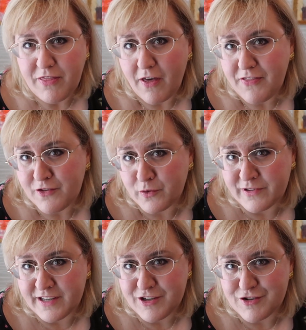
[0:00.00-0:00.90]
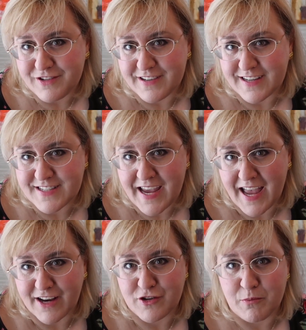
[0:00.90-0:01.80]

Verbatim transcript: I thought this was an interesting tag